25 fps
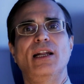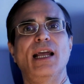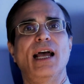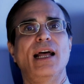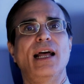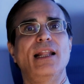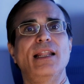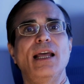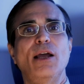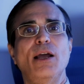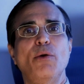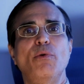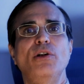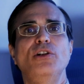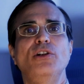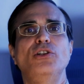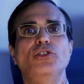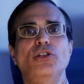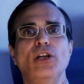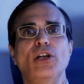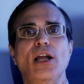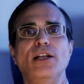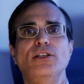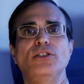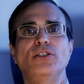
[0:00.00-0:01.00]
and they will
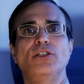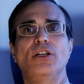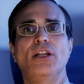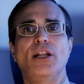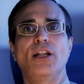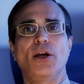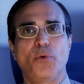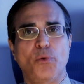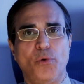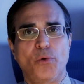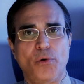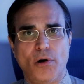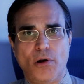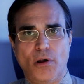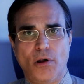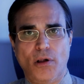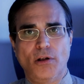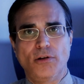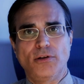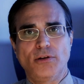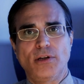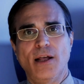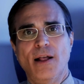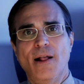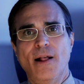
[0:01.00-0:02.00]
change the
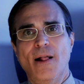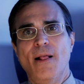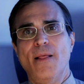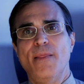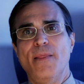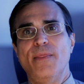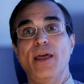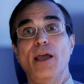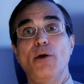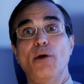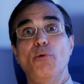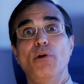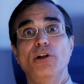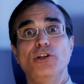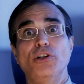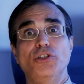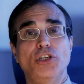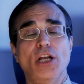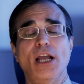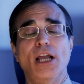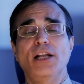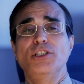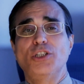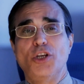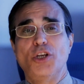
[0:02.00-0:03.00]
world, they will
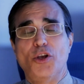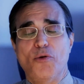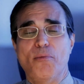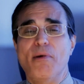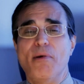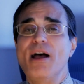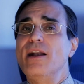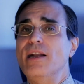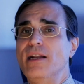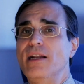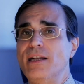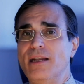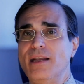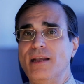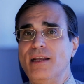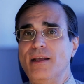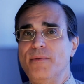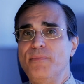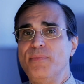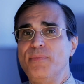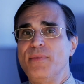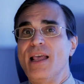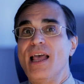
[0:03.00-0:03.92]
change humanity,